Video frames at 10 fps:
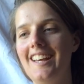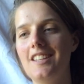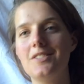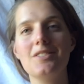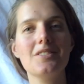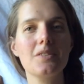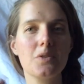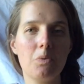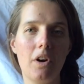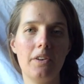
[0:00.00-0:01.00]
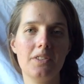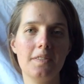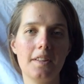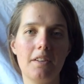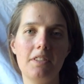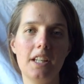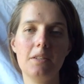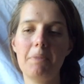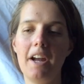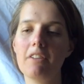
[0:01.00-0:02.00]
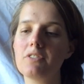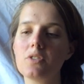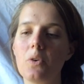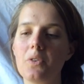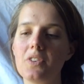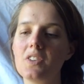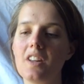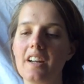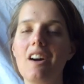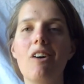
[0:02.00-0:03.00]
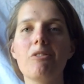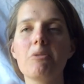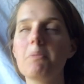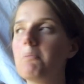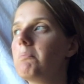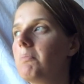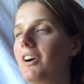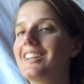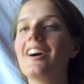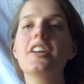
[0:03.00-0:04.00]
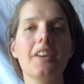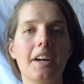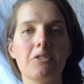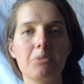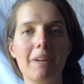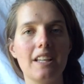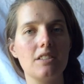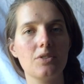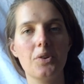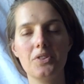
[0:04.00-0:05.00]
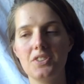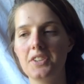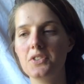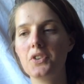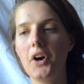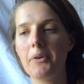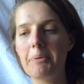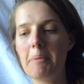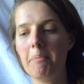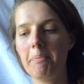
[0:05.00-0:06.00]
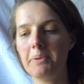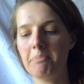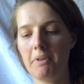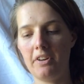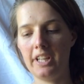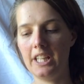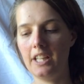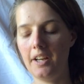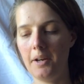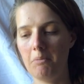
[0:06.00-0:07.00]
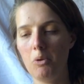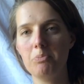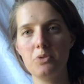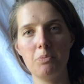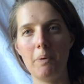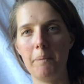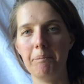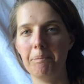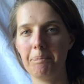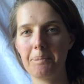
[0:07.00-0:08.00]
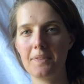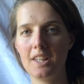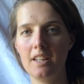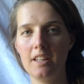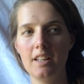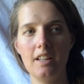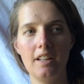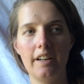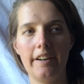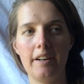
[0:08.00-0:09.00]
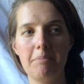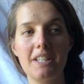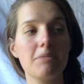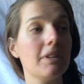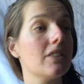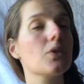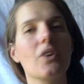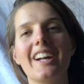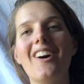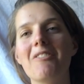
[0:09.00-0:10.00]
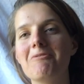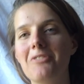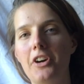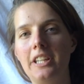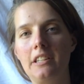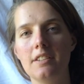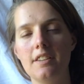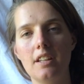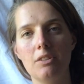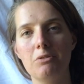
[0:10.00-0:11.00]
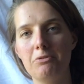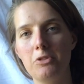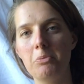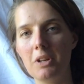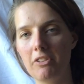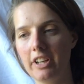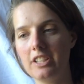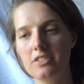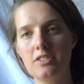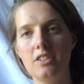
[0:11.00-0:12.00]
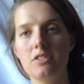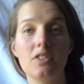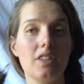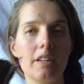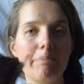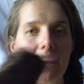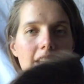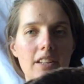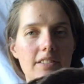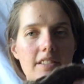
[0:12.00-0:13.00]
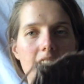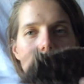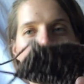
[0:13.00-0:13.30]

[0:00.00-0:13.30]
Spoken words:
It's just such a while since I've knit a pair of socks that I can't remember. I know how to make socks, I just can't remember my optimum measurements, or I can't find the little formula I used to use, because I mainly used to knit